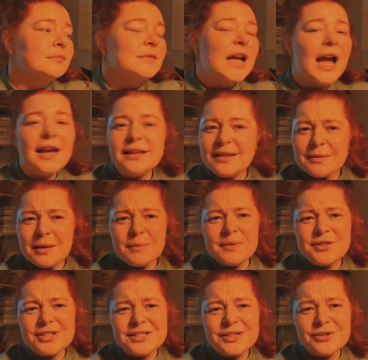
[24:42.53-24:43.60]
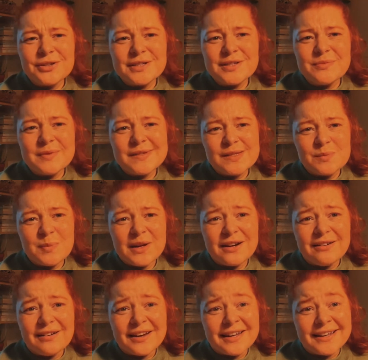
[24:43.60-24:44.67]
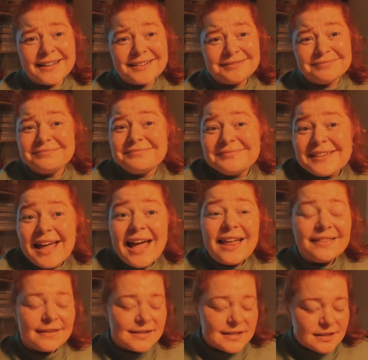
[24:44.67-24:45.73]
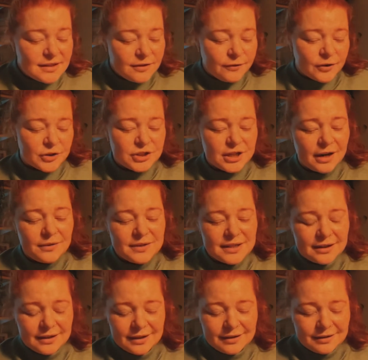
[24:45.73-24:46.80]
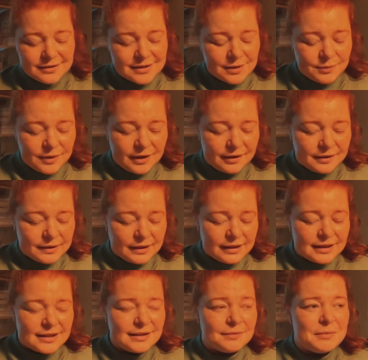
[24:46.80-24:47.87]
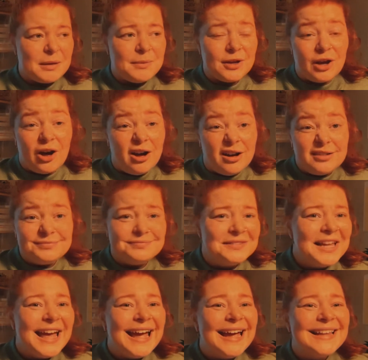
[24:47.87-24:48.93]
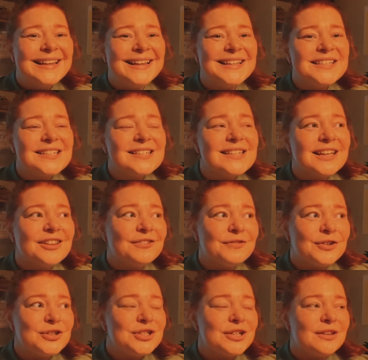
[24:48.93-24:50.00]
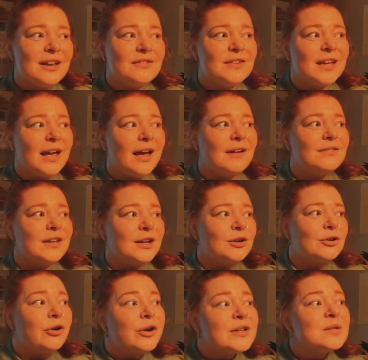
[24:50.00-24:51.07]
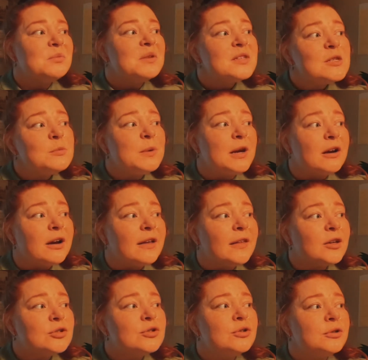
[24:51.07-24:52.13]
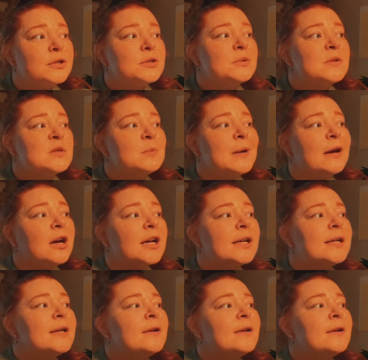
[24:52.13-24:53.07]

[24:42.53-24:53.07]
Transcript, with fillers: I think maybe just the Christmas spirit. This is the first year, I was telling someone, like, that maybe y'all, that this is like the first year that I feel like I have like a Christmas spirit, like true Christmas spirit.